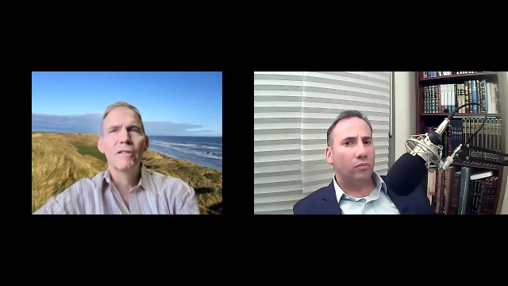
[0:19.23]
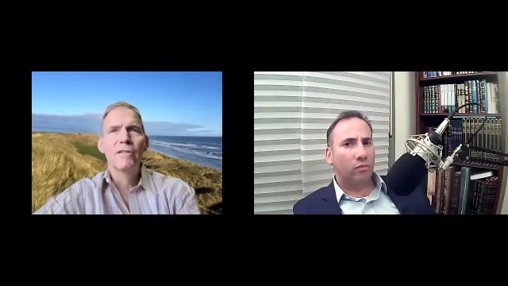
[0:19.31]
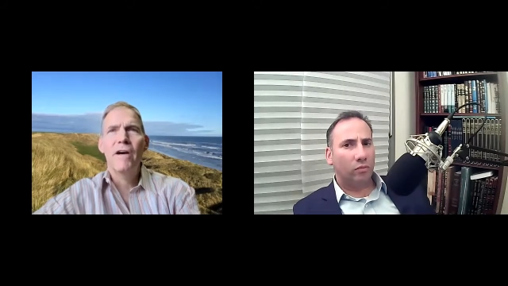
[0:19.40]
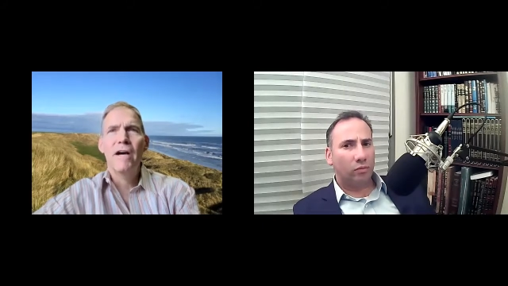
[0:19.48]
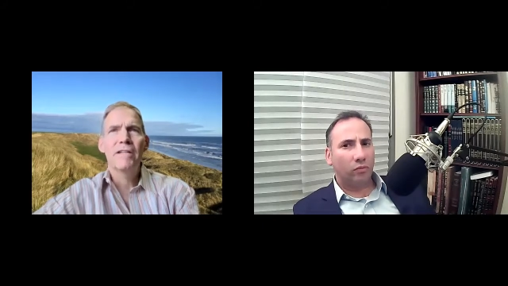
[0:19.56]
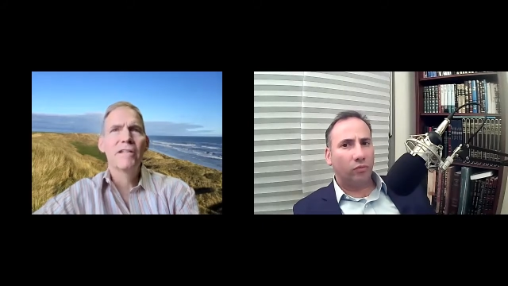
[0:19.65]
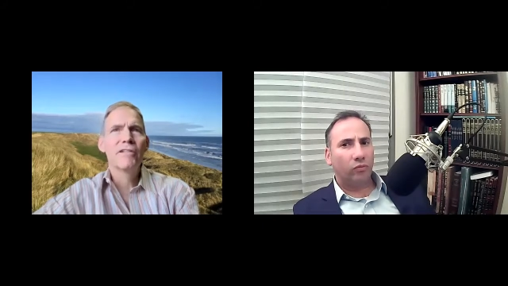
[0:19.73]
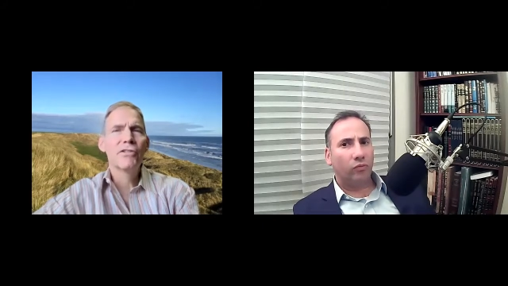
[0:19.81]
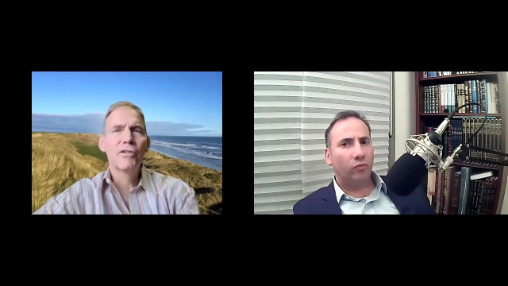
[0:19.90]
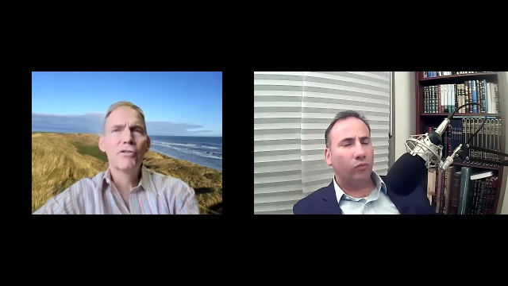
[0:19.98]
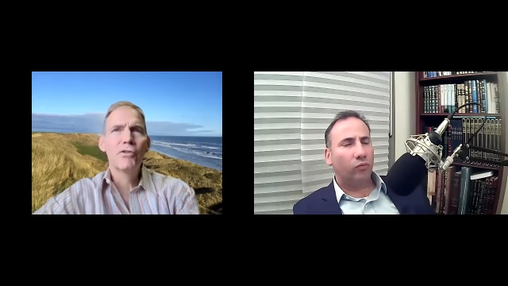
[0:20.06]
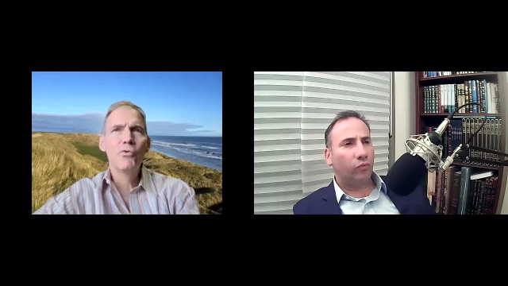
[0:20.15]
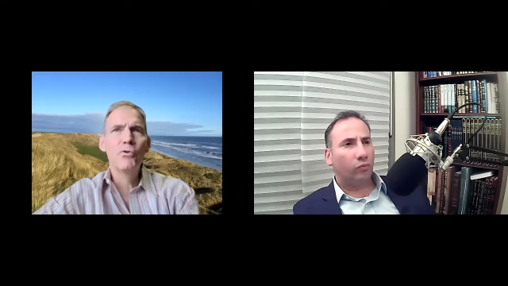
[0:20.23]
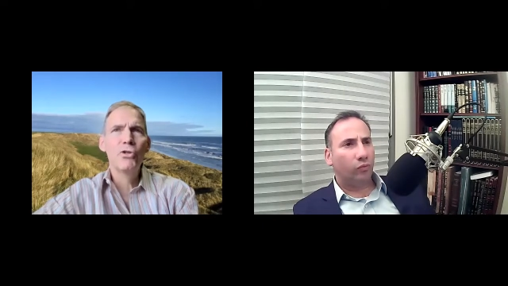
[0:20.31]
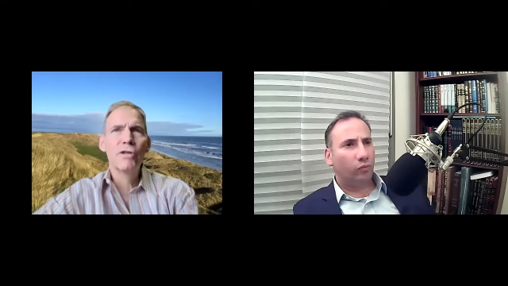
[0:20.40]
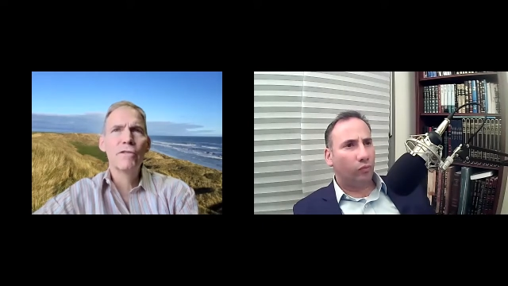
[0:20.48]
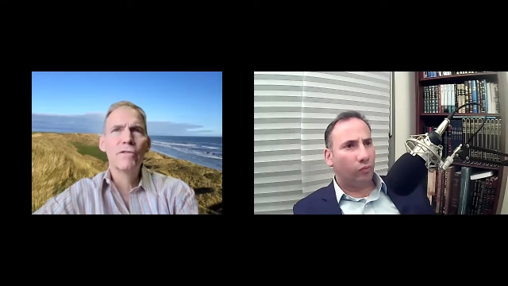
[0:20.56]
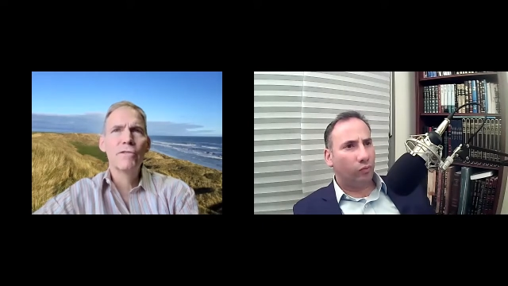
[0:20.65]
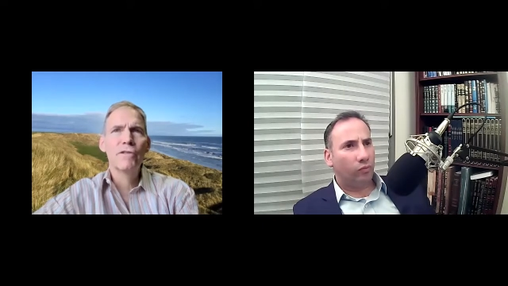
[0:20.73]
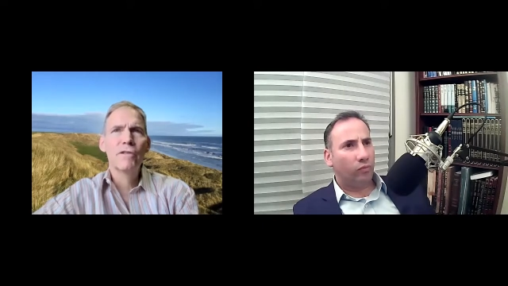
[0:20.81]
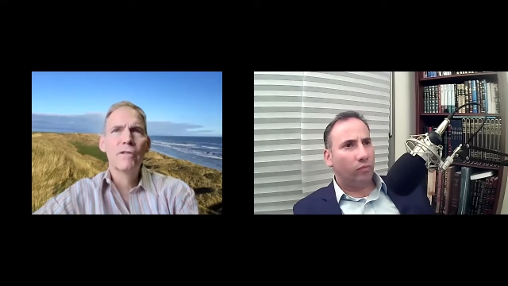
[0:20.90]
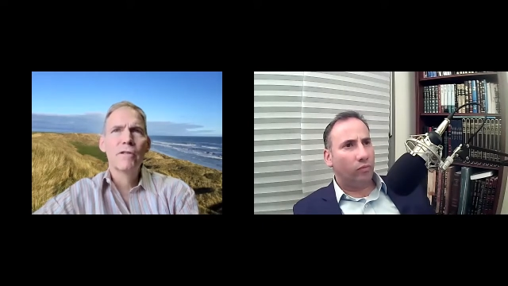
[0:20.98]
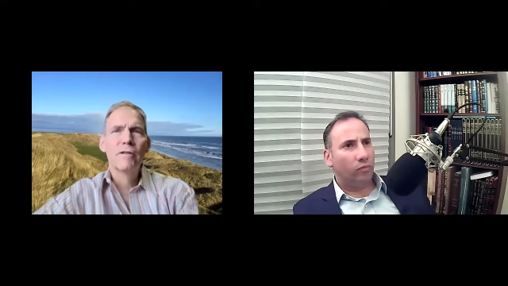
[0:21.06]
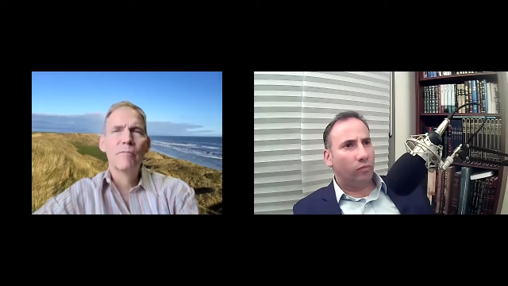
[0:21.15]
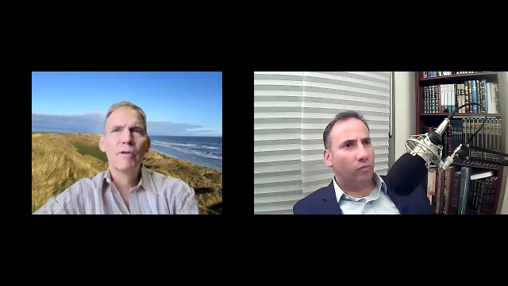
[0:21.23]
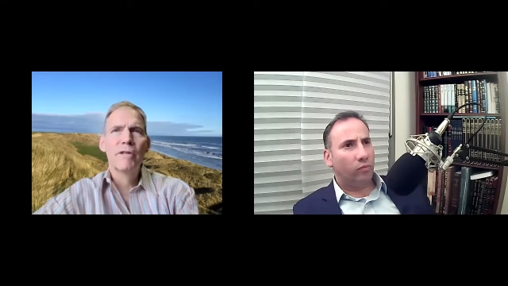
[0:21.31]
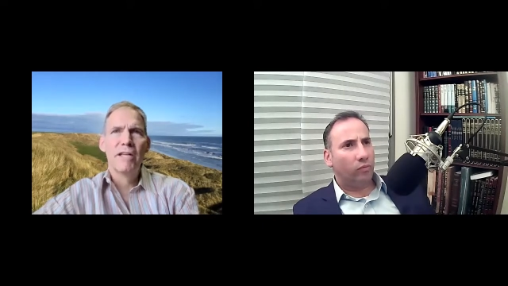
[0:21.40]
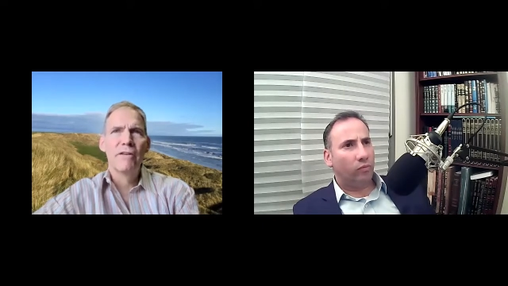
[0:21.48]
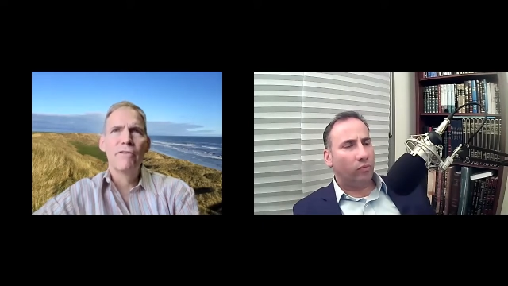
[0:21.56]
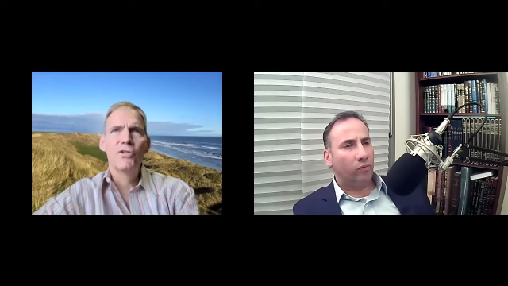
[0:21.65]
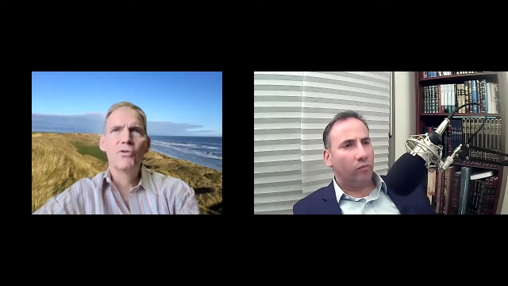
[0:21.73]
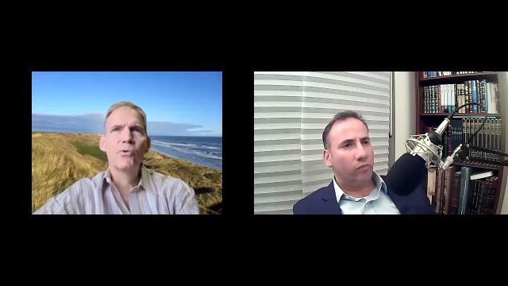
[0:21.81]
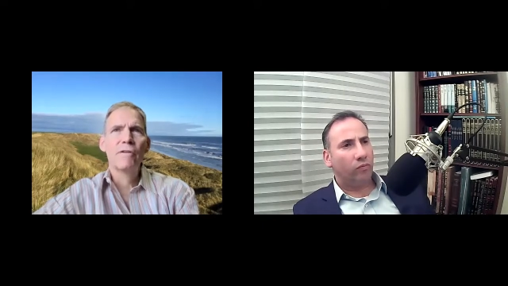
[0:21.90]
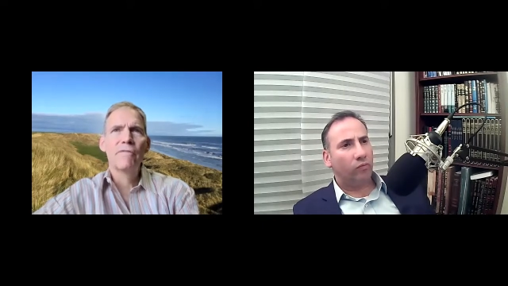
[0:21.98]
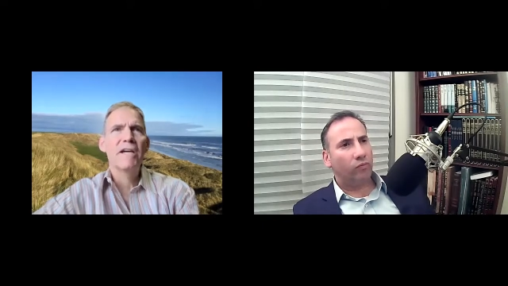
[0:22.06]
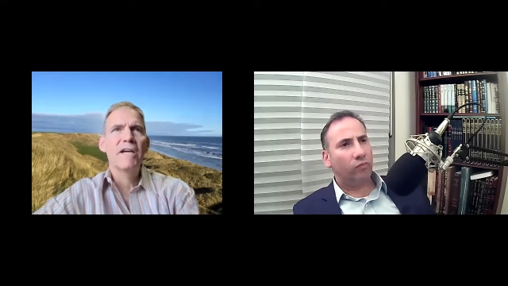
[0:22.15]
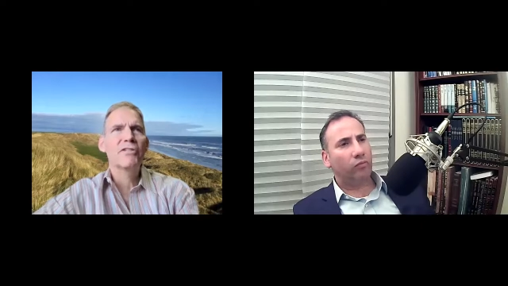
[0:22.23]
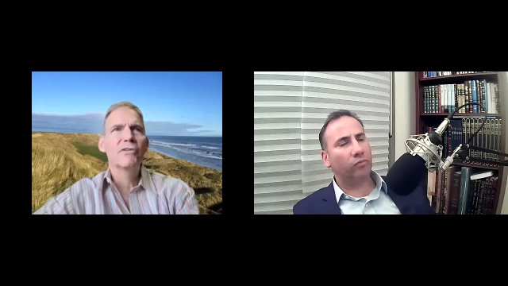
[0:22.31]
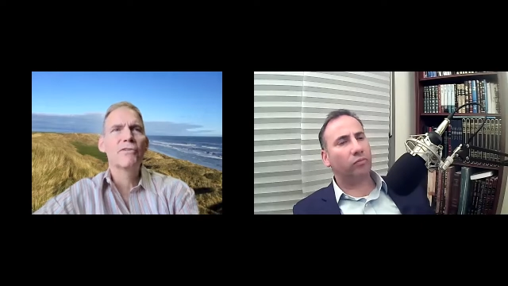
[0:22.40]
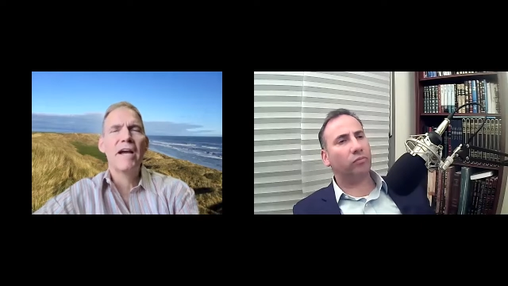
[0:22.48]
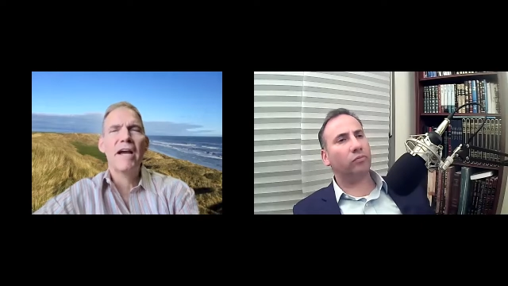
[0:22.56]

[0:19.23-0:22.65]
Speaker 1: not institutions, but individual investors,